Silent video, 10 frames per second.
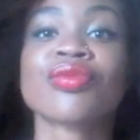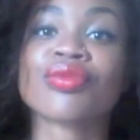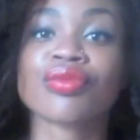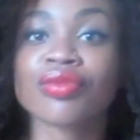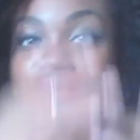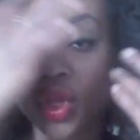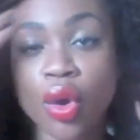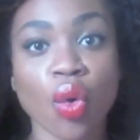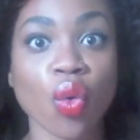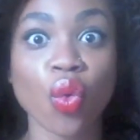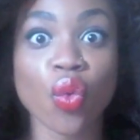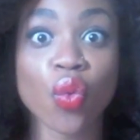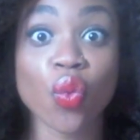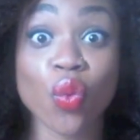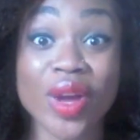looks. So it's a
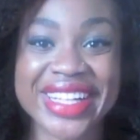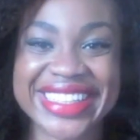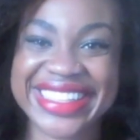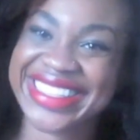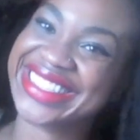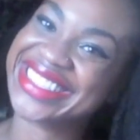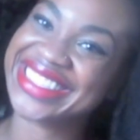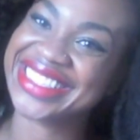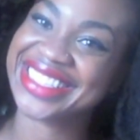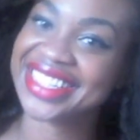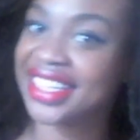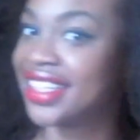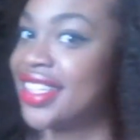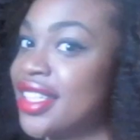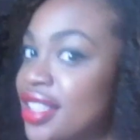really seamless blend, and me
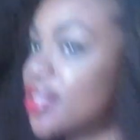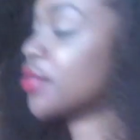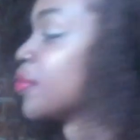coloring it to